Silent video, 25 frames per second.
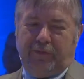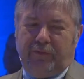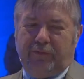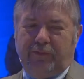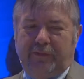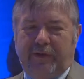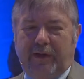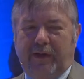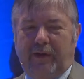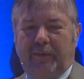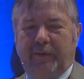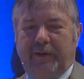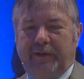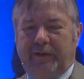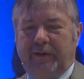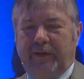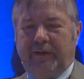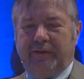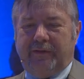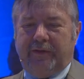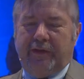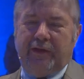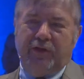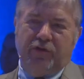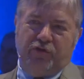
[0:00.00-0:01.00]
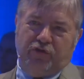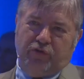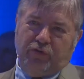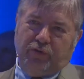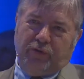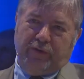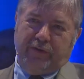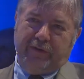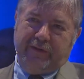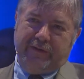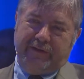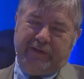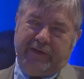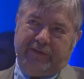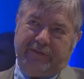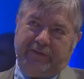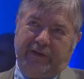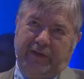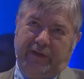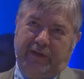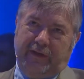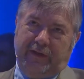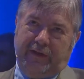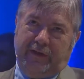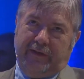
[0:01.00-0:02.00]
look now at insurance as
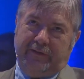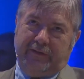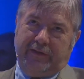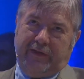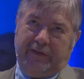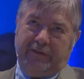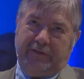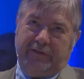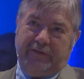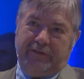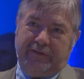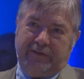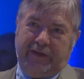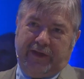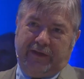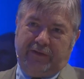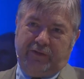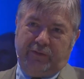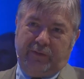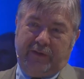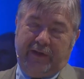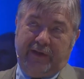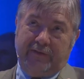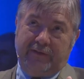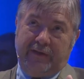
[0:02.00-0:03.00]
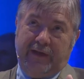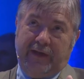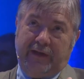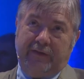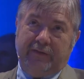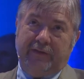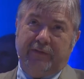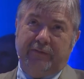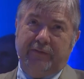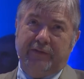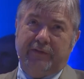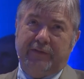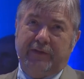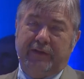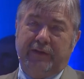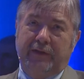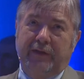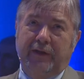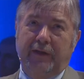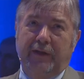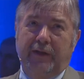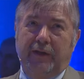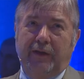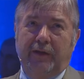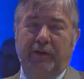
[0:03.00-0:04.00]
a sector and as an activity,
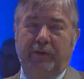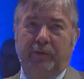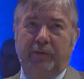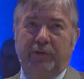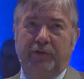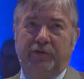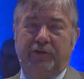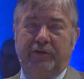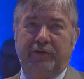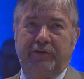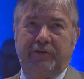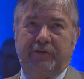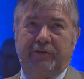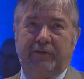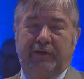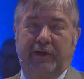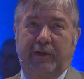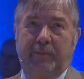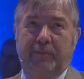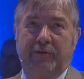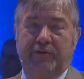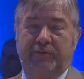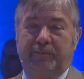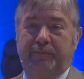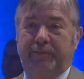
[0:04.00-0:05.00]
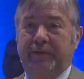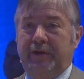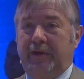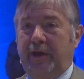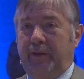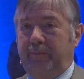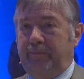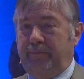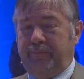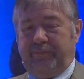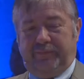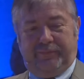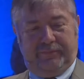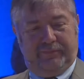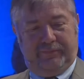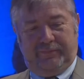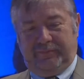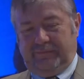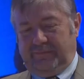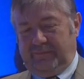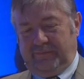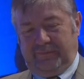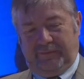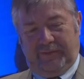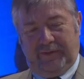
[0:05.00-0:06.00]
which can be split up
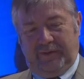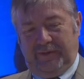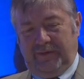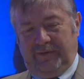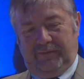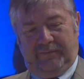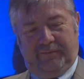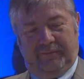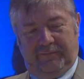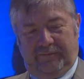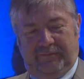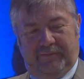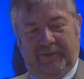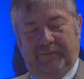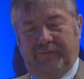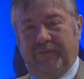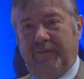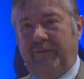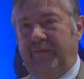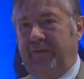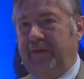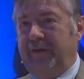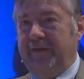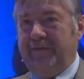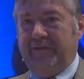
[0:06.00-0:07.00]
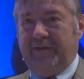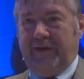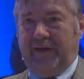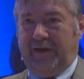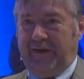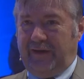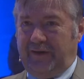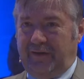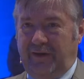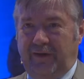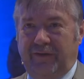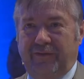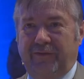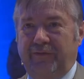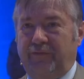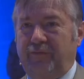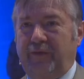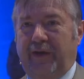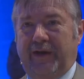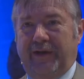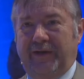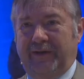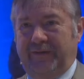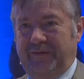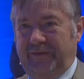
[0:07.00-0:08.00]
in different things like
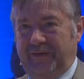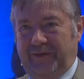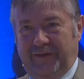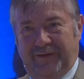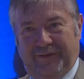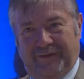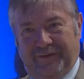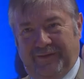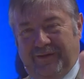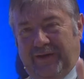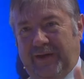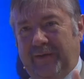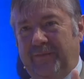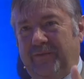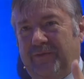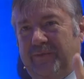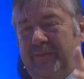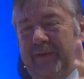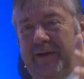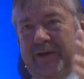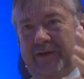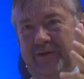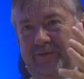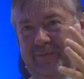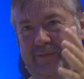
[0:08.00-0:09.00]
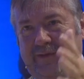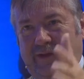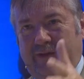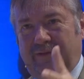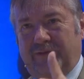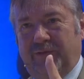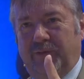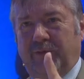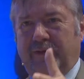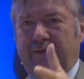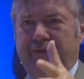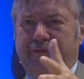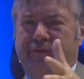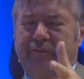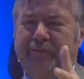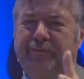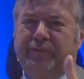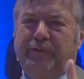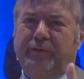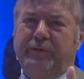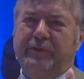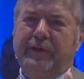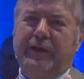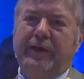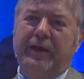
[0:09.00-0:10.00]
underwriting, claims management, and so on and so
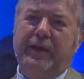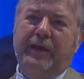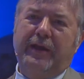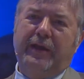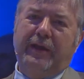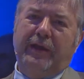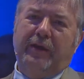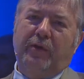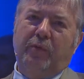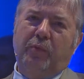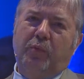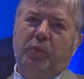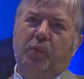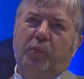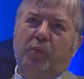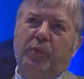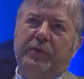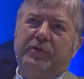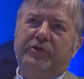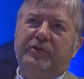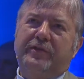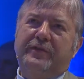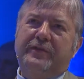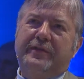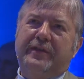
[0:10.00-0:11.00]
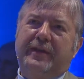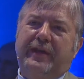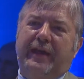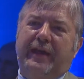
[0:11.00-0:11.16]
forth, which is the